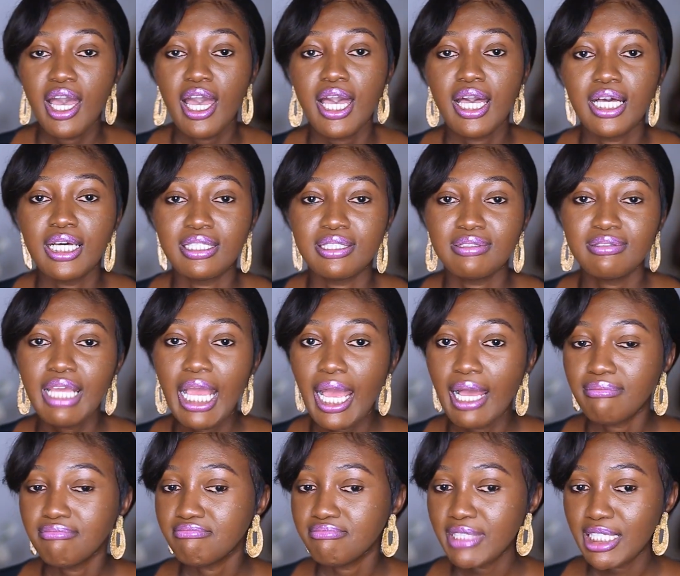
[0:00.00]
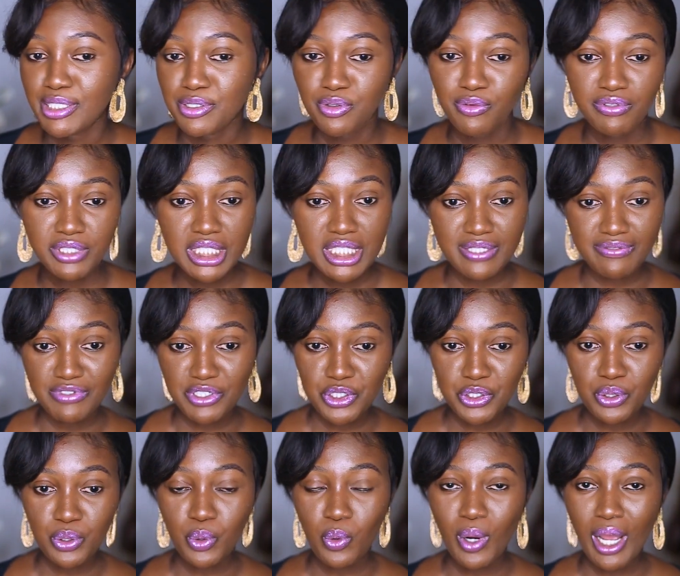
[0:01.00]
And yeah, that's all for this
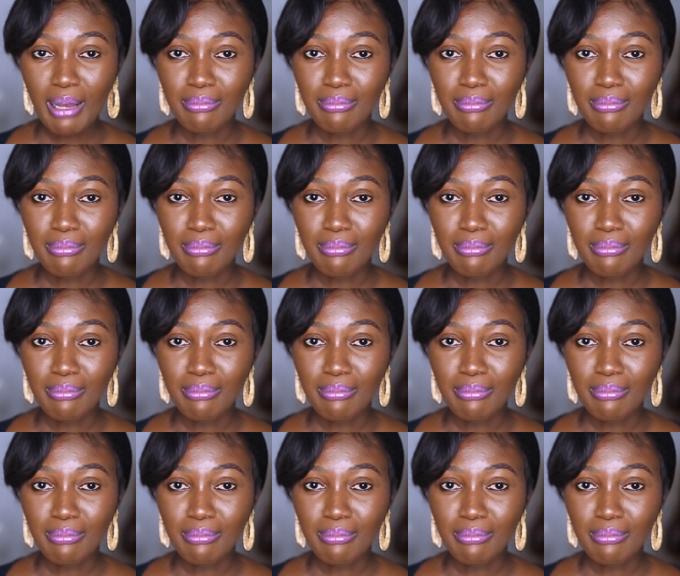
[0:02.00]
video.